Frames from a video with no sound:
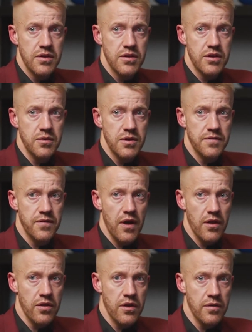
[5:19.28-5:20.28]
to his
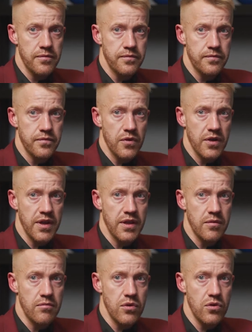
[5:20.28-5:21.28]
father in
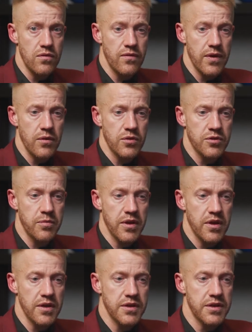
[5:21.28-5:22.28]
the movie, was
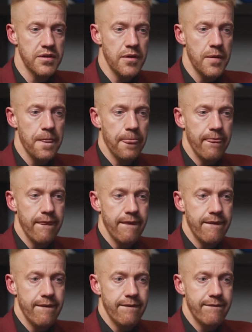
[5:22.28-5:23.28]
because
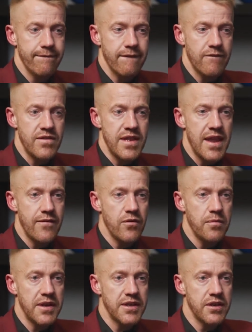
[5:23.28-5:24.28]
I've never
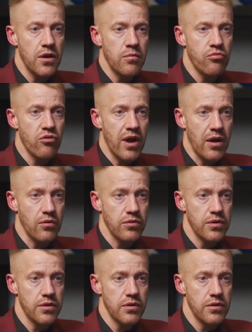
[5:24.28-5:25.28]
been so
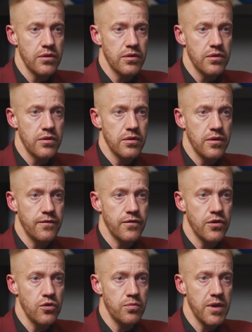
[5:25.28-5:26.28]
proud of
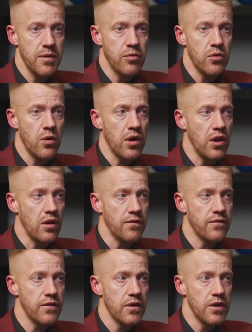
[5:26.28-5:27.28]
two people who I love
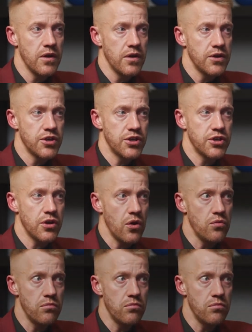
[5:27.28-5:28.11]
so